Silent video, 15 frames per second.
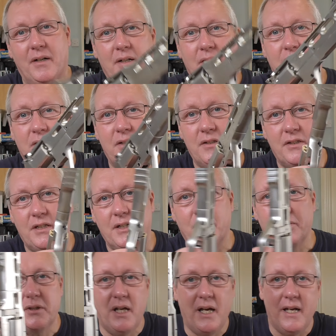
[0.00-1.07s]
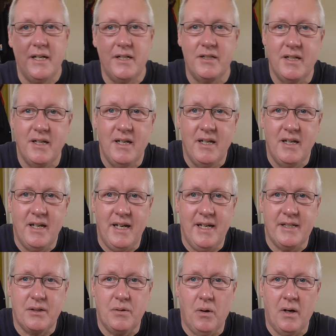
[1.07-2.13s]
in a single stage
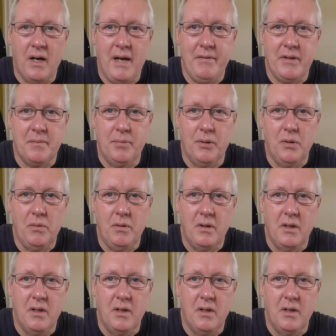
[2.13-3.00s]
it's quite heavy to pull